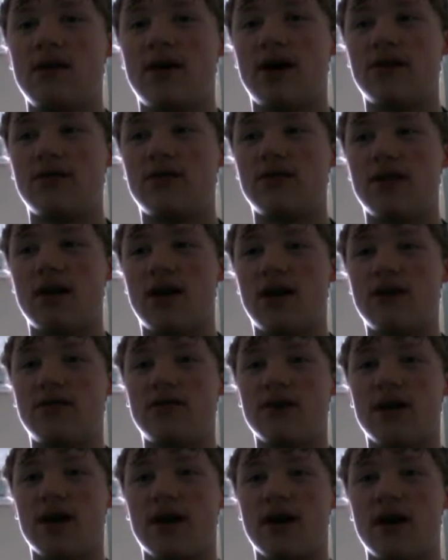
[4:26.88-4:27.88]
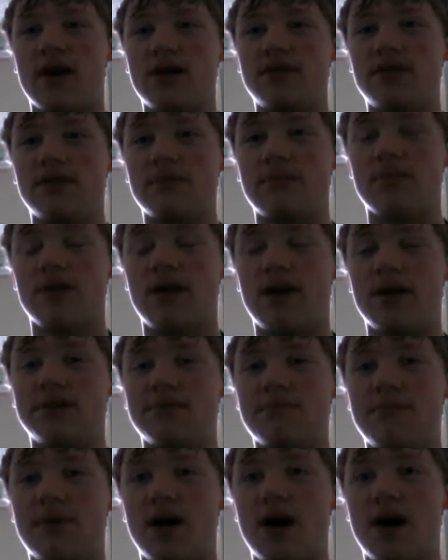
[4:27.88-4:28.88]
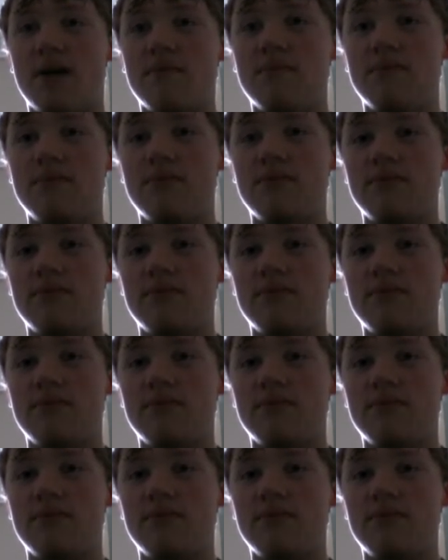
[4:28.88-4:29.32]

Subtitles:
I think I got a surprise bomb.